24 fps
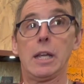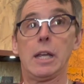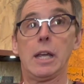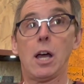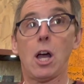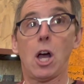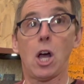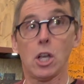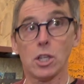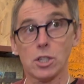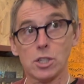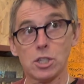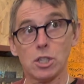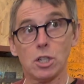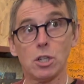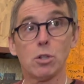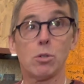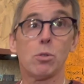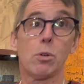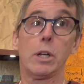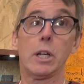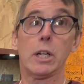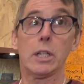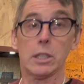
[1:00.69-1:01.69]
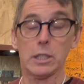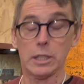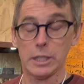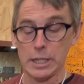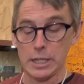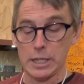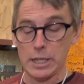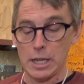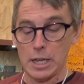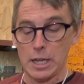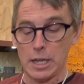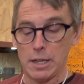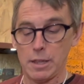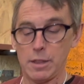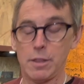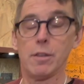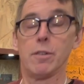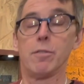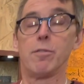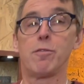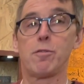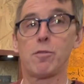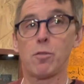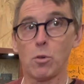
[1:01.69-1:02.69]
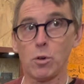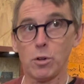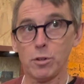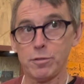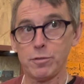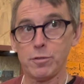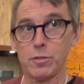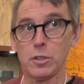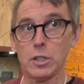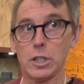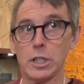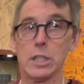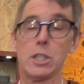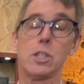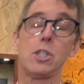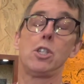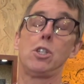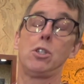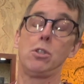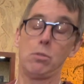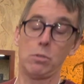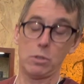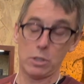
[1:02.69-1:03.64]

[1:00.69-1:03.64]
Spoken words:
Also, critically, the forefoot is tuned